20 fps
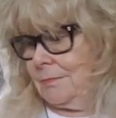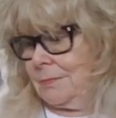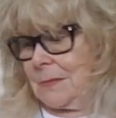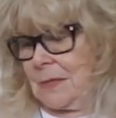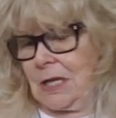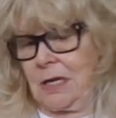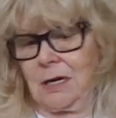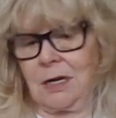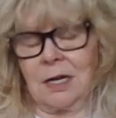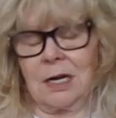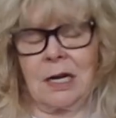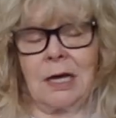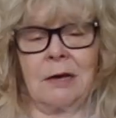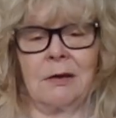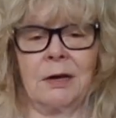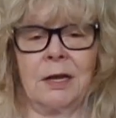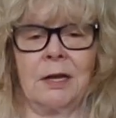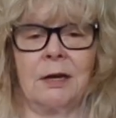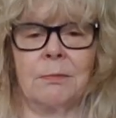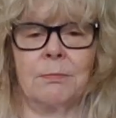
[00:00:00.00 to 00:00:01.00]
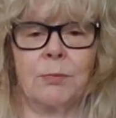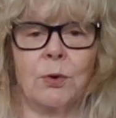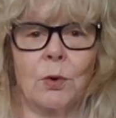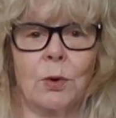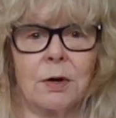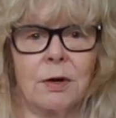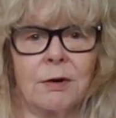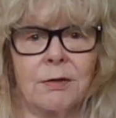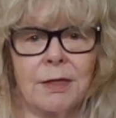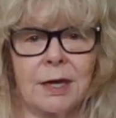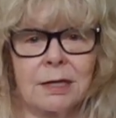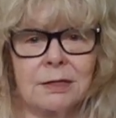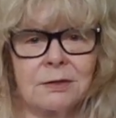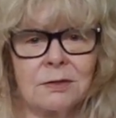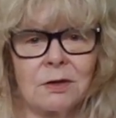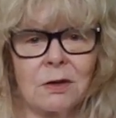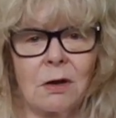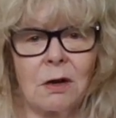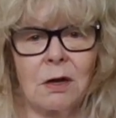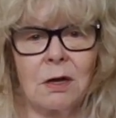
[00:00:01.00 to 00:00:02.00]
in and out of your border.
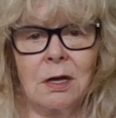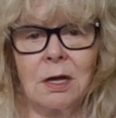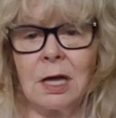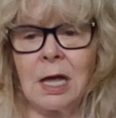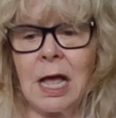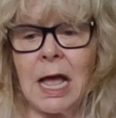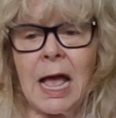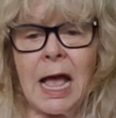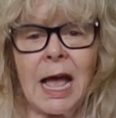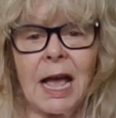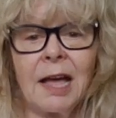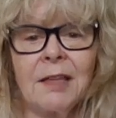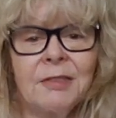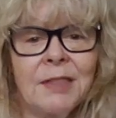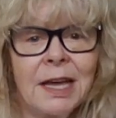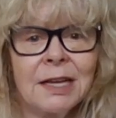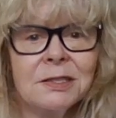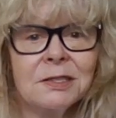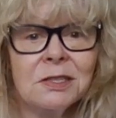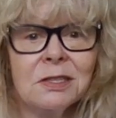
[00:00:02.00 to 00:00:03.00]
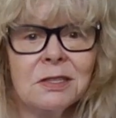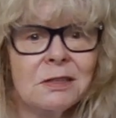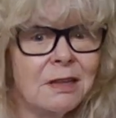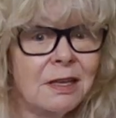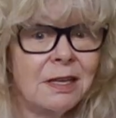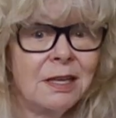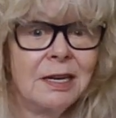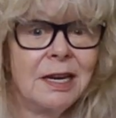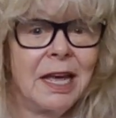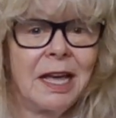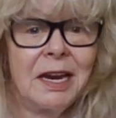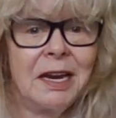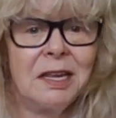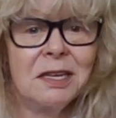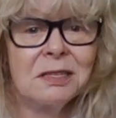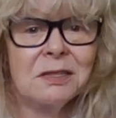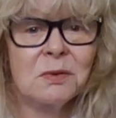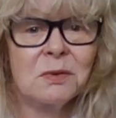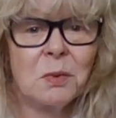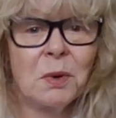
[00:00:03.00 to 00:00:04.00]
That's
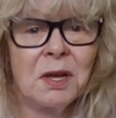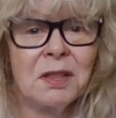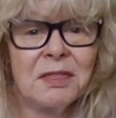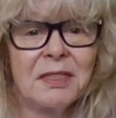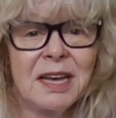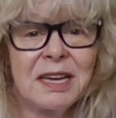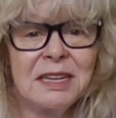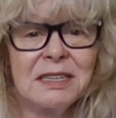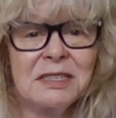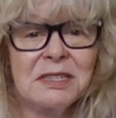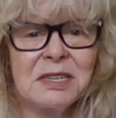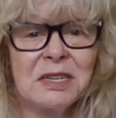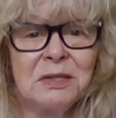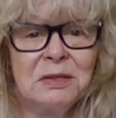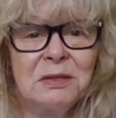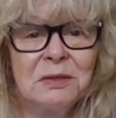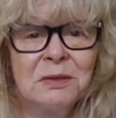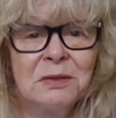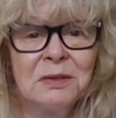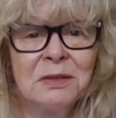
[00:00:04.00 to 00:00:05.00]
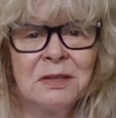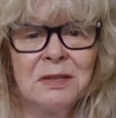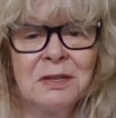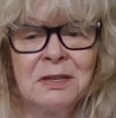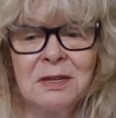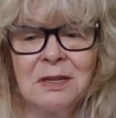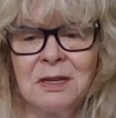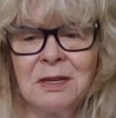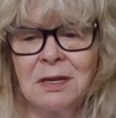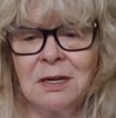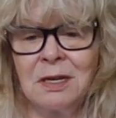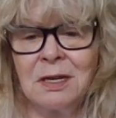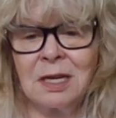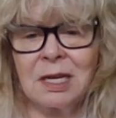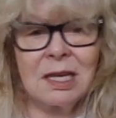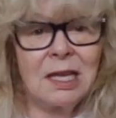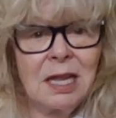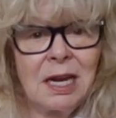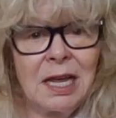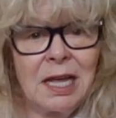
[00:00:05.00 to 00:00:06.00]
Canadians want that too.
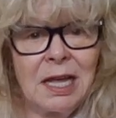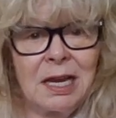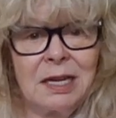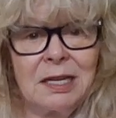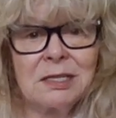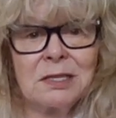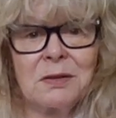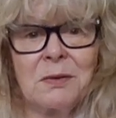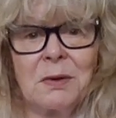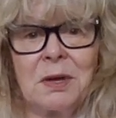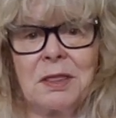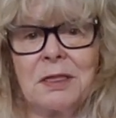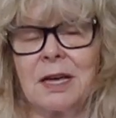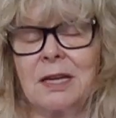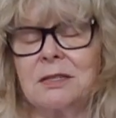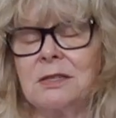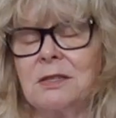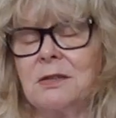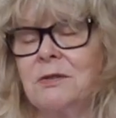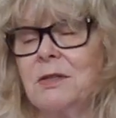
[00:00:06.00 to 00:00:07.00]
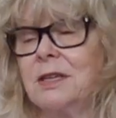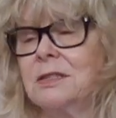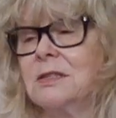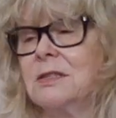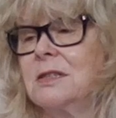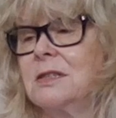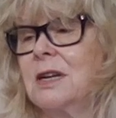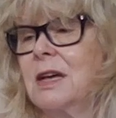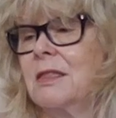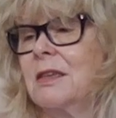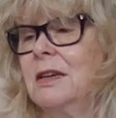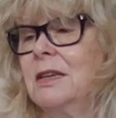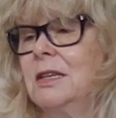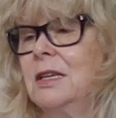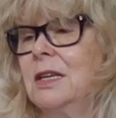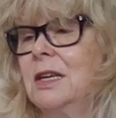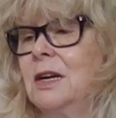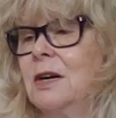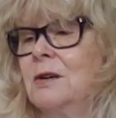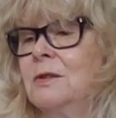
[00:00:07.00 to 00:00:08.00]
That's
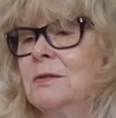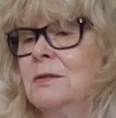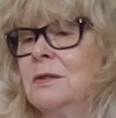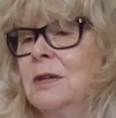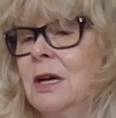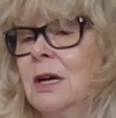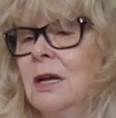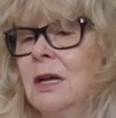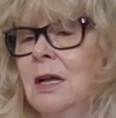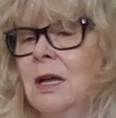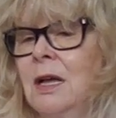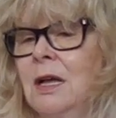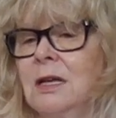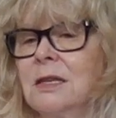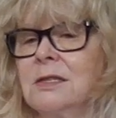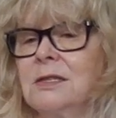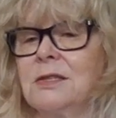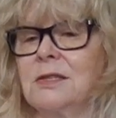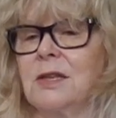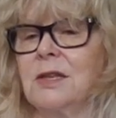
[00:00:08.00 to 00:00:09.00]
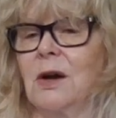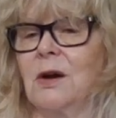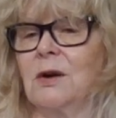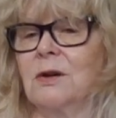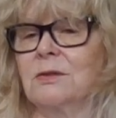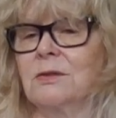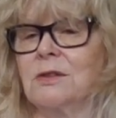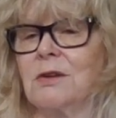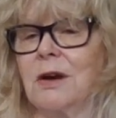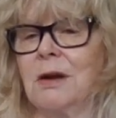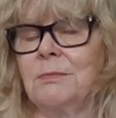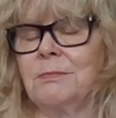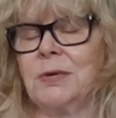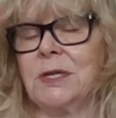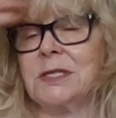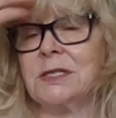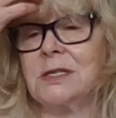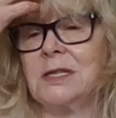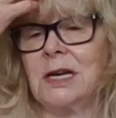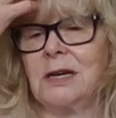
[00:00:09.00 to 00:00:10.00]
nothing, So Trump
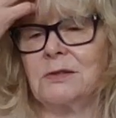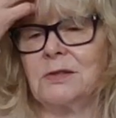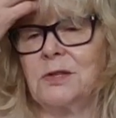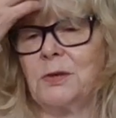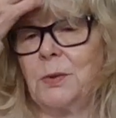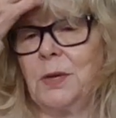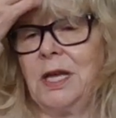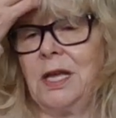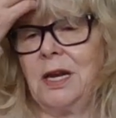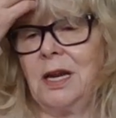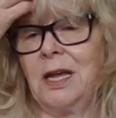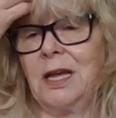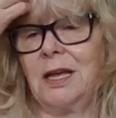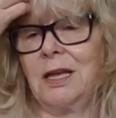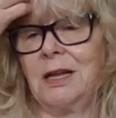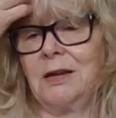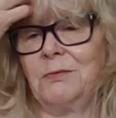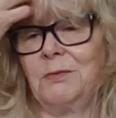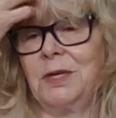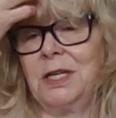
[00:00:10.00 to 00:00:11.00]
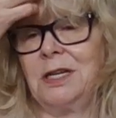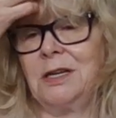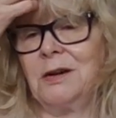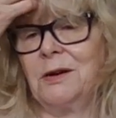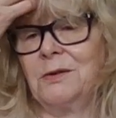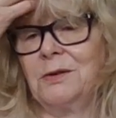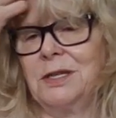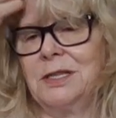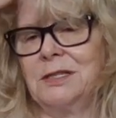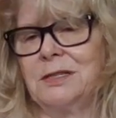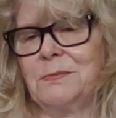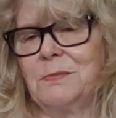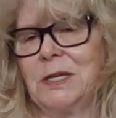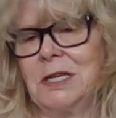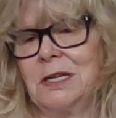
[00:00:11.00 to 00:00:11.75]
is now tweeting, and we know he's